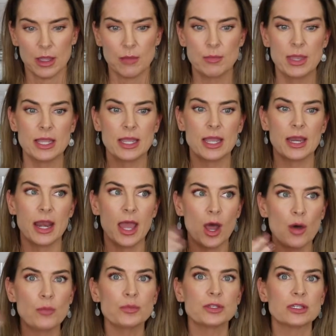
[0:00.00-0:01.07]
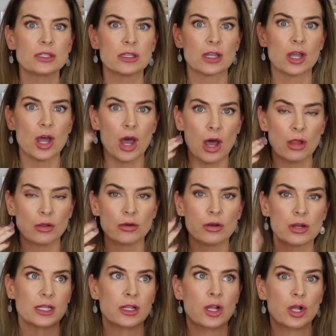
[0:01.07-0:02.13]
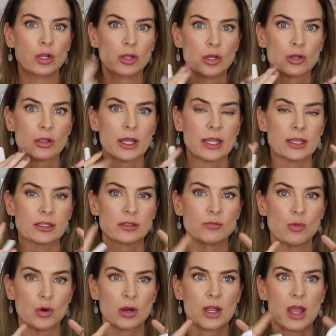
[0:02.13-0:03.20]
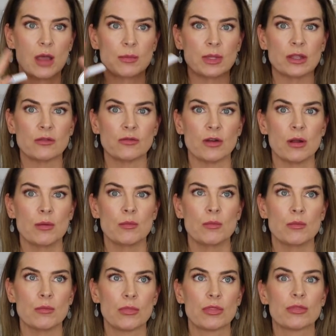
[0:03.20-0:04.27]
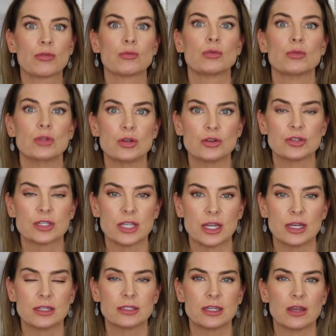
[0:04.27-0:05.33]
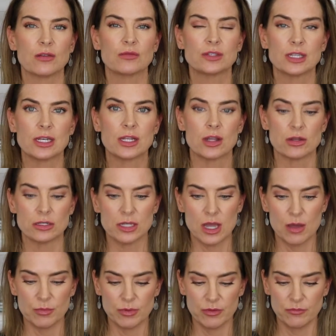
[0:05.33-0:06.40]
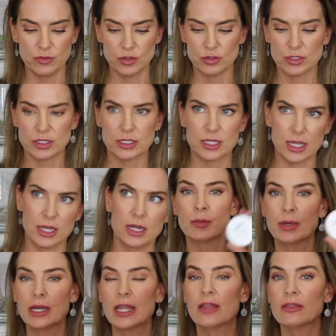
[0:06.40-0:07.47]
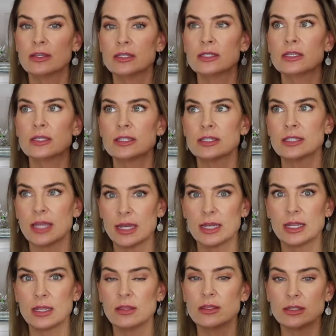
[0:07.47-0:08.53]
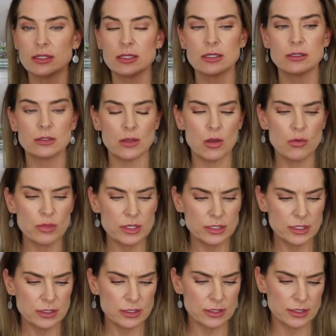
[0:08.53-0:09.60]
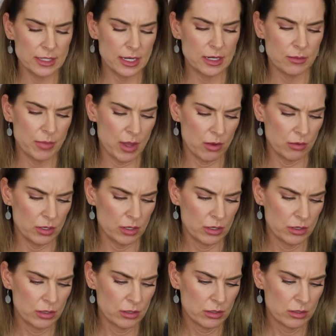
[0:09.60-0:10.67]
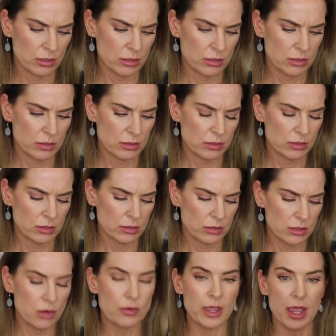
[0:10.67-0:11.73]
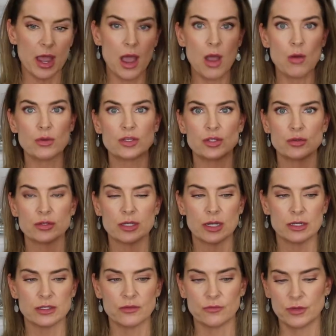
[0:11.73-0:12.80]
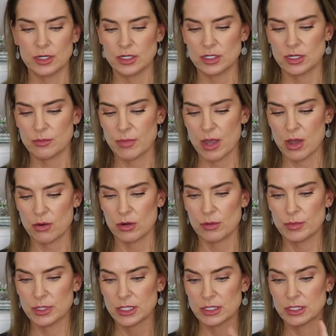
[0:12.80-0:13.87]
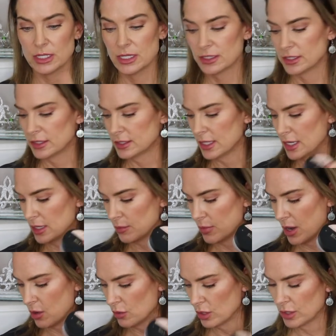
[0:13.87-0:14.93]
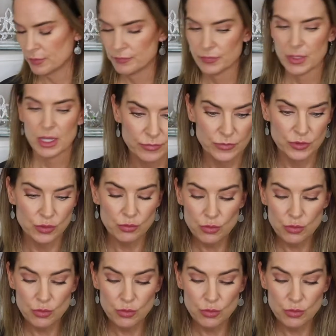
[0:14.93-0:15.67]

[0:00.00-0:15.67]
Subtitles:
it helps the color look like it's more coming from through your skin instead of sitting on top of your skin. But again, this is a setting, this is a setting powder. Okay, I always use it as a finishing powder, but this is a setting powder. So